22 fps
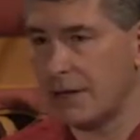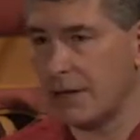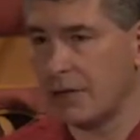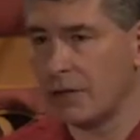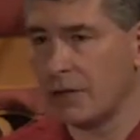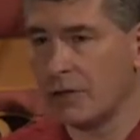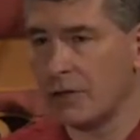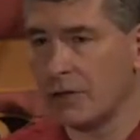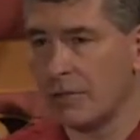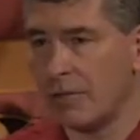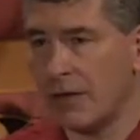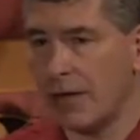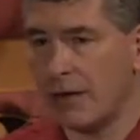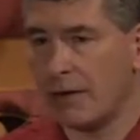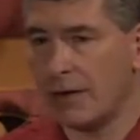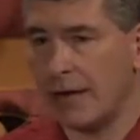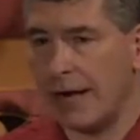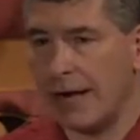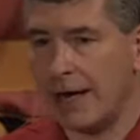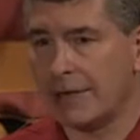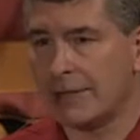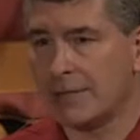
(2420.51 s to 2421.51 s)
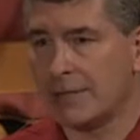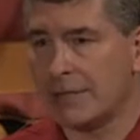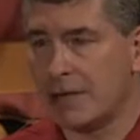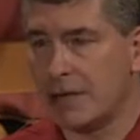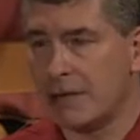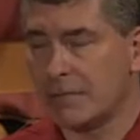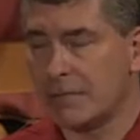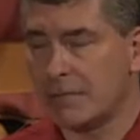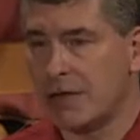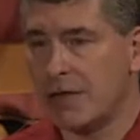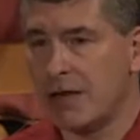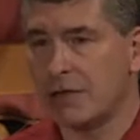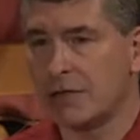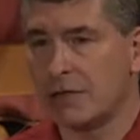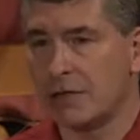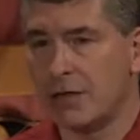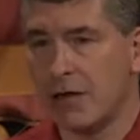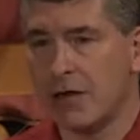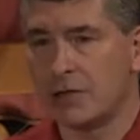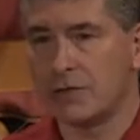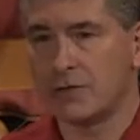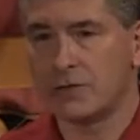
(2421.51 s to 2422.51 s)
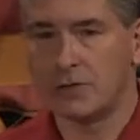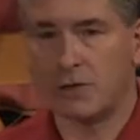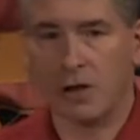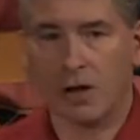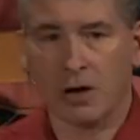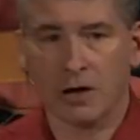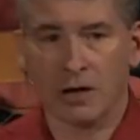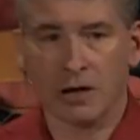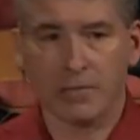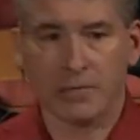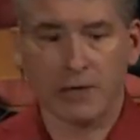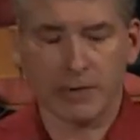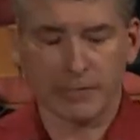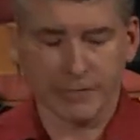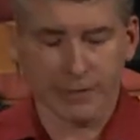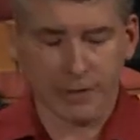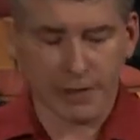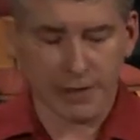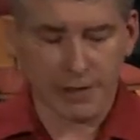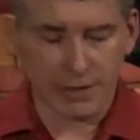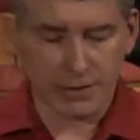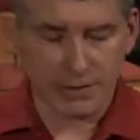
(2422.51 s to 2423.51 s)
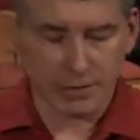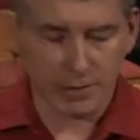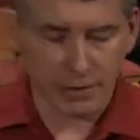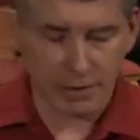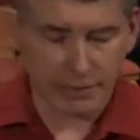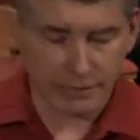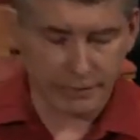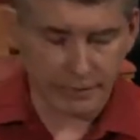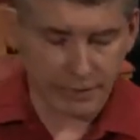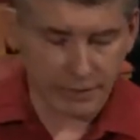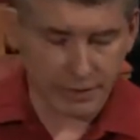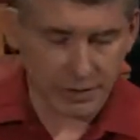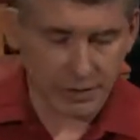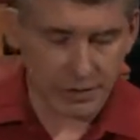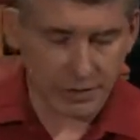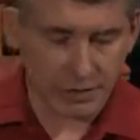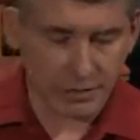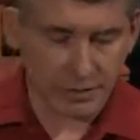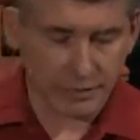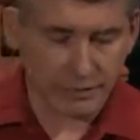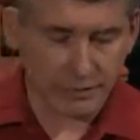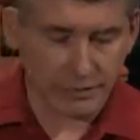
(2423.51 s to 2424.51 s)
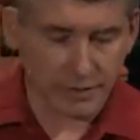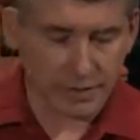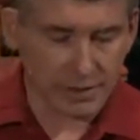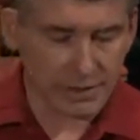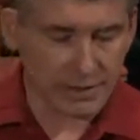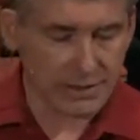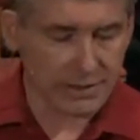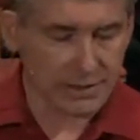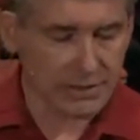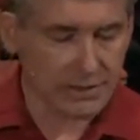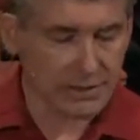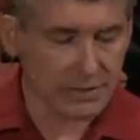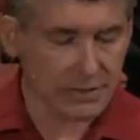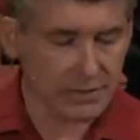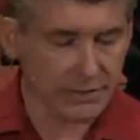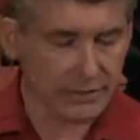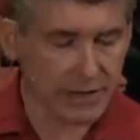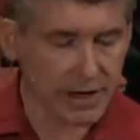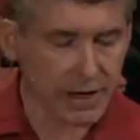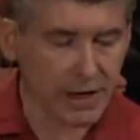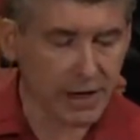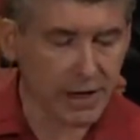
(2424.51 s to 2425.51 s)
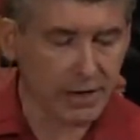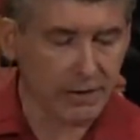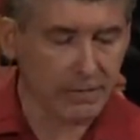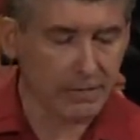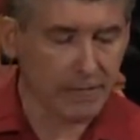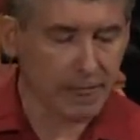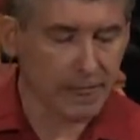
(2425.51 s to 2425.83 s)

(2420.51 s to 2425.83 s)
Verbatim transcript: and learn about Anselm's ontological argument for the history for the for the existence of God.